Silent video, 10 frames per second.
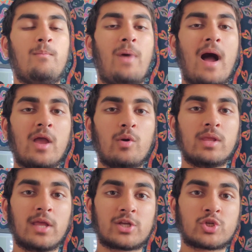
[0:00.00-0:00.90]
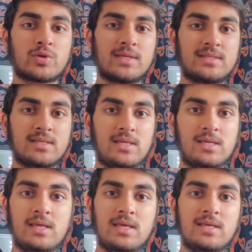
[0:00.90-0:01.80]

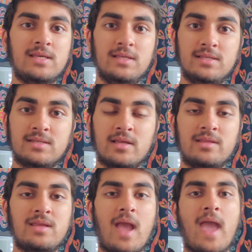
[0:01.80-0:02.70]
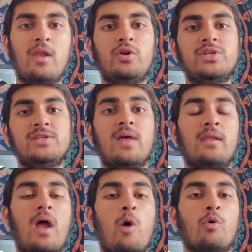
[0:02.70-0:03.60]
Bioelectricity is the energy
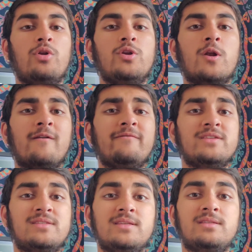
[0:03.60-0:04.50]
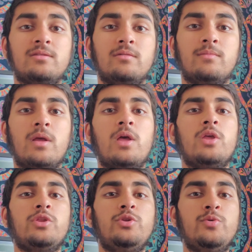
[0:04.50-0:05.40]
that our nervous system
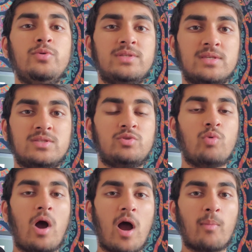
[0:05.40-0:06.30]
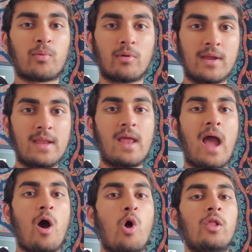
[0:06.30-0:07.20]
uses to operate
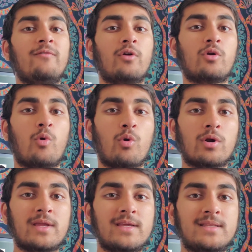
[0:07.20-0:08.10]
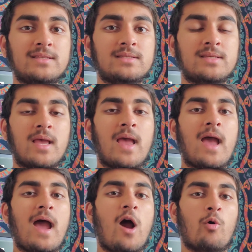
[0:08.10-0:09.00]
all of our organs,
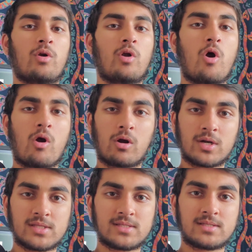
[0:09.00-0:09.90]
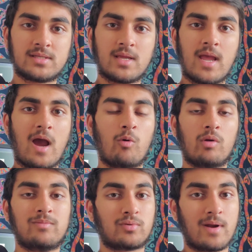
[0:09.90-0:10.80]
our hearts, our
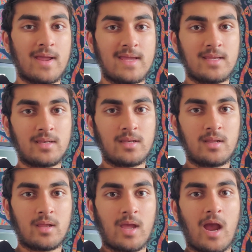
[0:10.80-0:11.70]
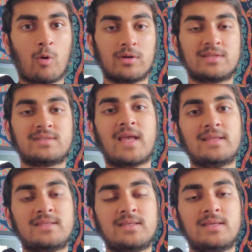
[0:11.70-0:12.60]
brain, our
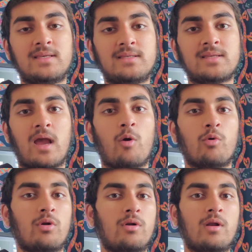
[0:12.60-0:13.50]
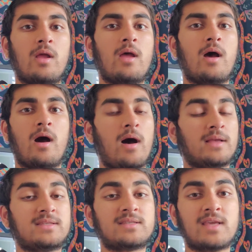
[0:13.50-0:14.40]
senses, our uh,
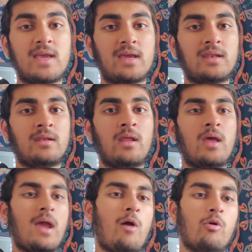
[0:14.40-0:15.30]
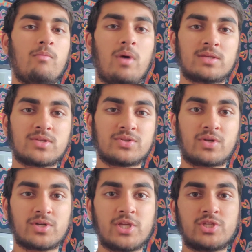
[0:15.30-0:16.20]
skin, our muscles,
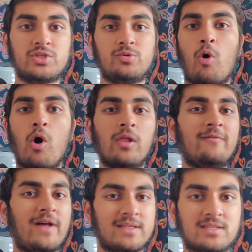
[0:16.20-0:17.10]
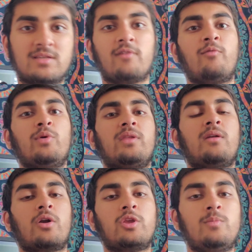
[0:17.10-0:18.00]
our tissue, all of that stuff within
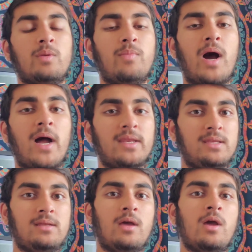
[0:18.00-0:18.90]
our human body